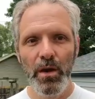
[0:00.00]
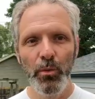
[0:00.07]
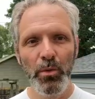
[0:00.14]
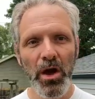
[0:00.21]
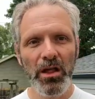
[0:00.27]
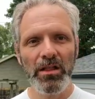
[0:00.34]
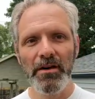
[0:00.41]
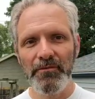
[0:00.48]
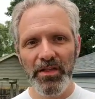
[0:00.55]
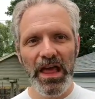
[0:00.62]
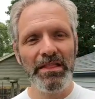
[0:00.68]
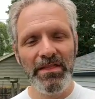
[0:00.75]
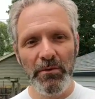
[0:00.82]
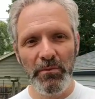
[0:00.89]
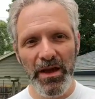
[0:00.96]
We all have,
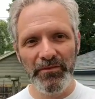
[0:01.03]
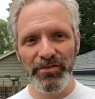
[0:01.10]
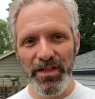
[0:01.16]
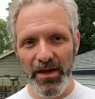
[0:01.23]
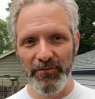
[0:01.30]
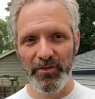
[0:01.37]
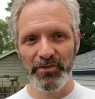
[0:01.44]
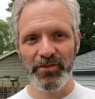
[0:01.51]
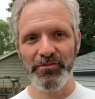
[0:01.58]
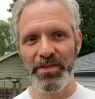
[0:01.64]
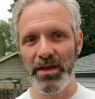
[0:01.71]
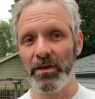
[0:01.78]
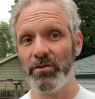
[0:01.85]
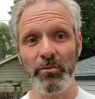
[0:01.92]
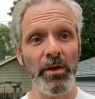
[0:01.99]
and then we have levels of
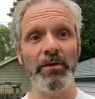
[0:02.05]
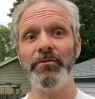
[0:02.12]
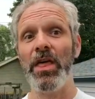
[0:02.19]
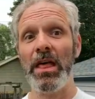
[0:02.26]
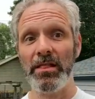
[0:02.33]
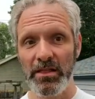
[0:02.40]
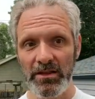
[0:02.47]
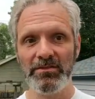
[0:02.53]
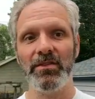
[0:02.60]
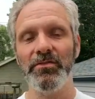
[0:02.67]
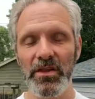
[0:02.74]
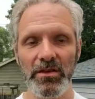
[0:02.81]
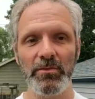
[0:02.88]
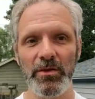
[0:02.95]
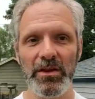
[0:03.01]
things. We have that list of
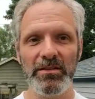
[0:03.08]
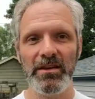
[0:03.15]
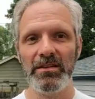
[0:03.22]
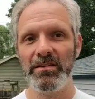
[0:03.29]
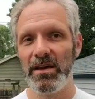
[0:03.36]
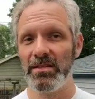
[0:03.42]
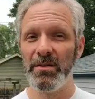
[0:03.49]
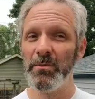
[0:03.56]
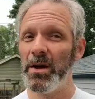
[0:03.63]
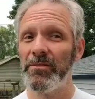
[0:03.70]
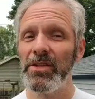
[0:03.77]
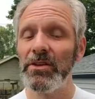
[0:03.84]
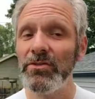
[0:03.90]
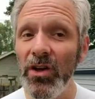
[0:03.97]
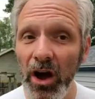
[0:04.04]
things we need to get done. Then we have
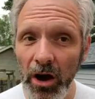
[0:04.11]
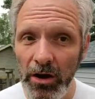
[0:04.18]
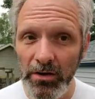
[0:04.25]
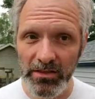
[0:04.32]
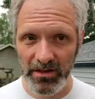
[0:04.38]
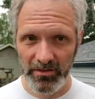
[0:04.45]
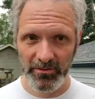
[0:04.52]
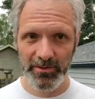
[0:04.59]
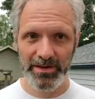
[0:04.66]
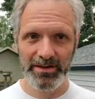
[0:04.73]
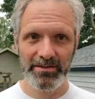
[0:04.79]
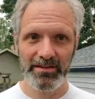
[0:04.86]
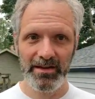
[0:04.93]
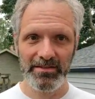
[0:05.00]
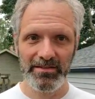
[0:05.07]
those hard things we
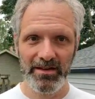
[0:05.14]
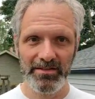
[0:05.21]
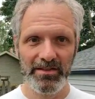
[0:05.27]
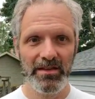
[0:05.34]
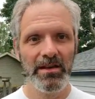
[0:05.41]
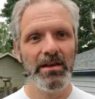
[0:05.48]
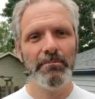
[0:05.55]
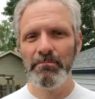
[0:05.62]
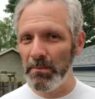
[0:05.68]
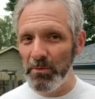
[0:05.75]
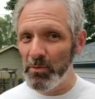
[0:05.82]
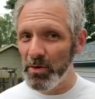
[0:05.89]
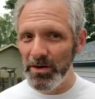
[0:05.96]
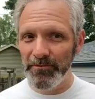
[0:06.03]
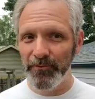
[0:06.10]
need to get done. Maybe
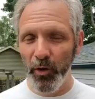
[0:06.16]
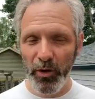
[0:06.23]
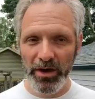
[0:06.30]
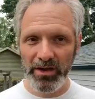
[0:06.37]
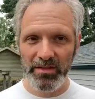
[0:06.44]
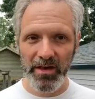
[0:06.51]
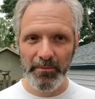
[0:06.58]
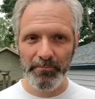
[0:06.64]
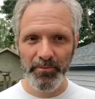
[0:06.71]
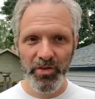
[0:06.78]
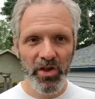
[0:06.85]
we're avoiding them.